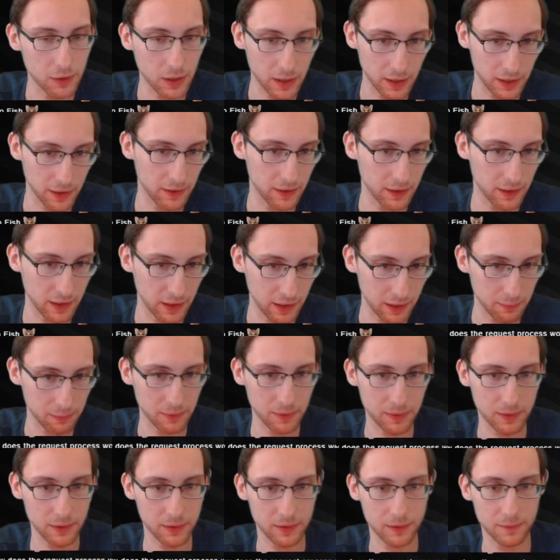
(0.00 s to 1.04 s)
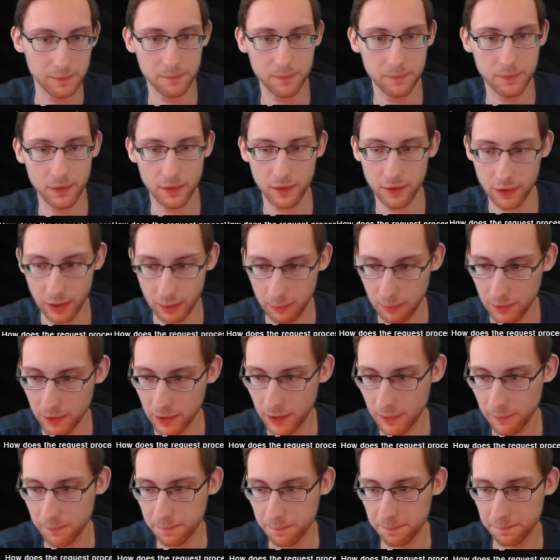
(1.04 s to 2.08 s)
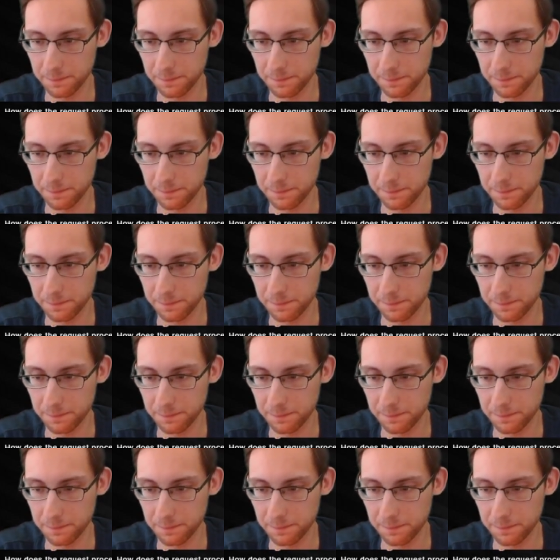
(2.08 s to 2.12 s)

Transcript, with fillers: high in the game at the same time.